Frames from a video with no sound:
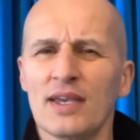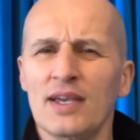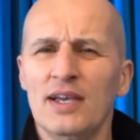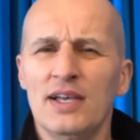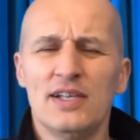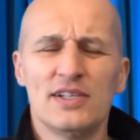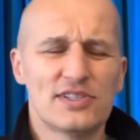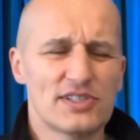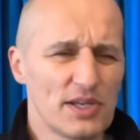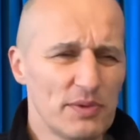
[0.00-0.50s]

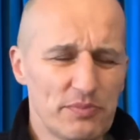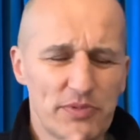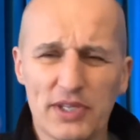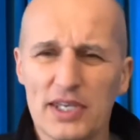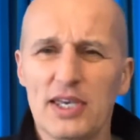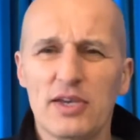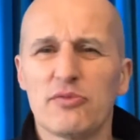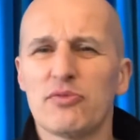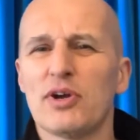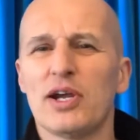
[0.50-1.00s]
something
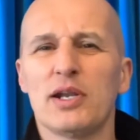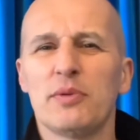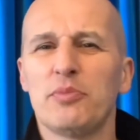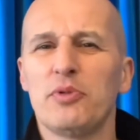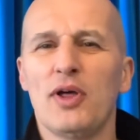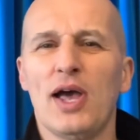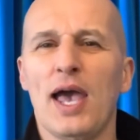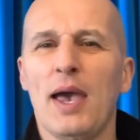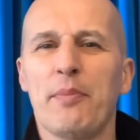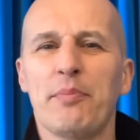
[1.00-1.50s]

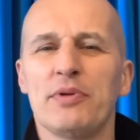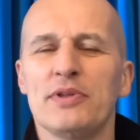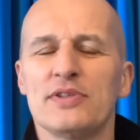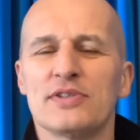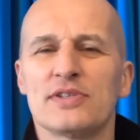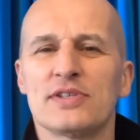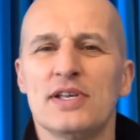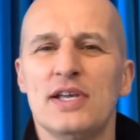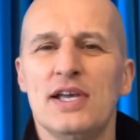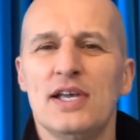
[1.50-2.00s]
incredible
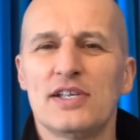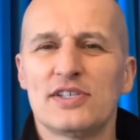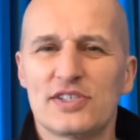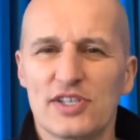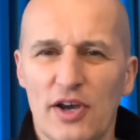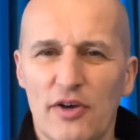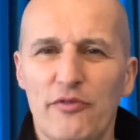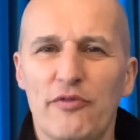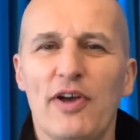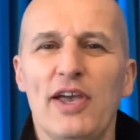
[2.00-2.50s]
happens.
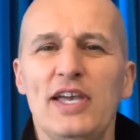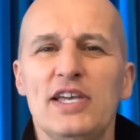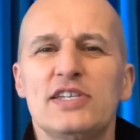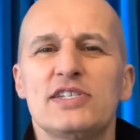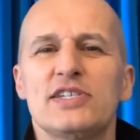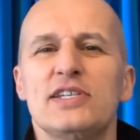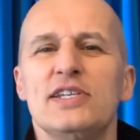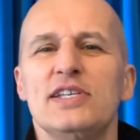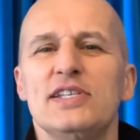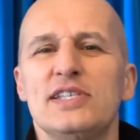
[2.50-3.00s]

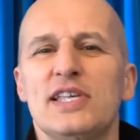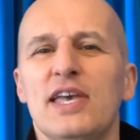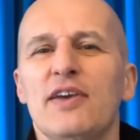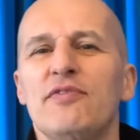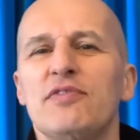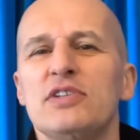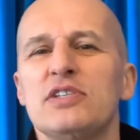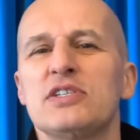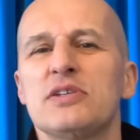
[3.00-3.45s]
Salvation is given to